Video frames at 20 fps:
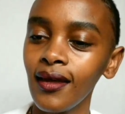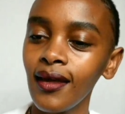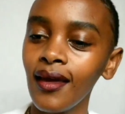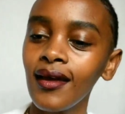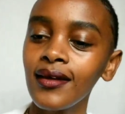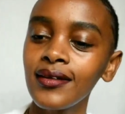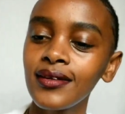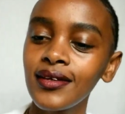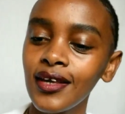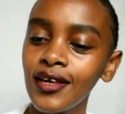
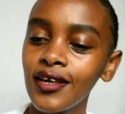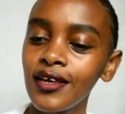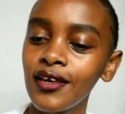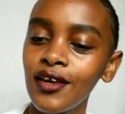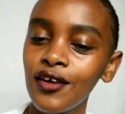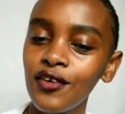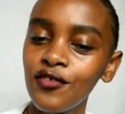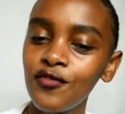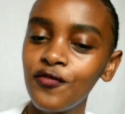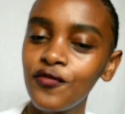And
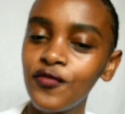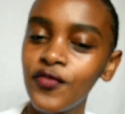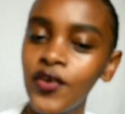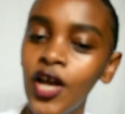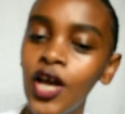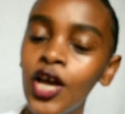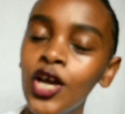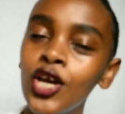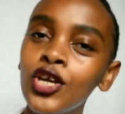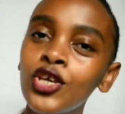
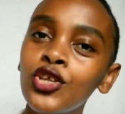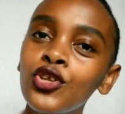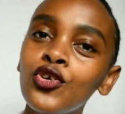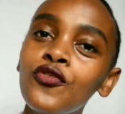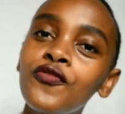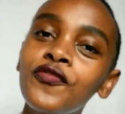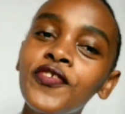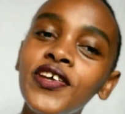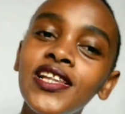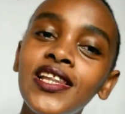if
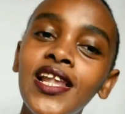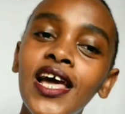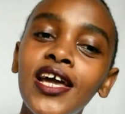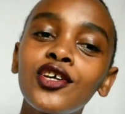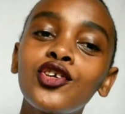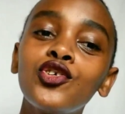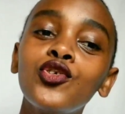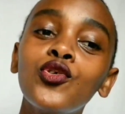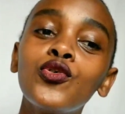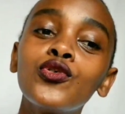you feel
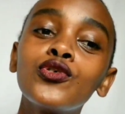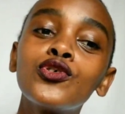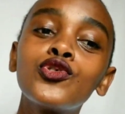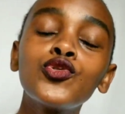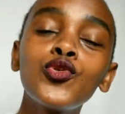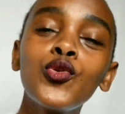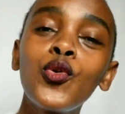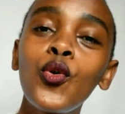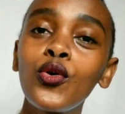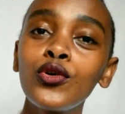like you're
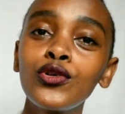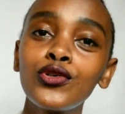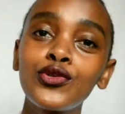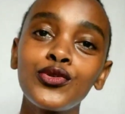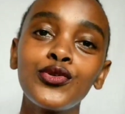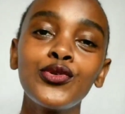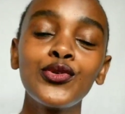too old to